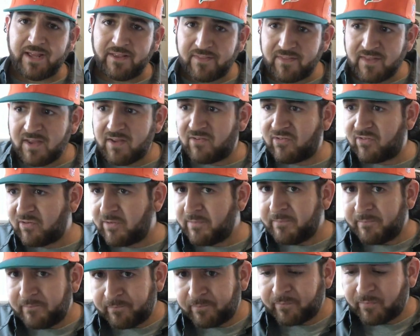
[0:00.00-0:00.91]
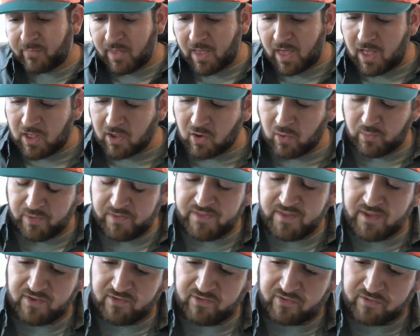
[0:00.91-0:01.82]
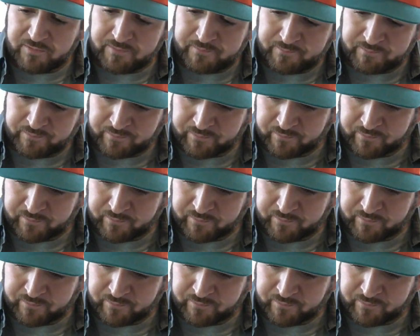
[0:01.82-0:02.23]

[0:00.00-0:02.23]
like this, I'll go with this.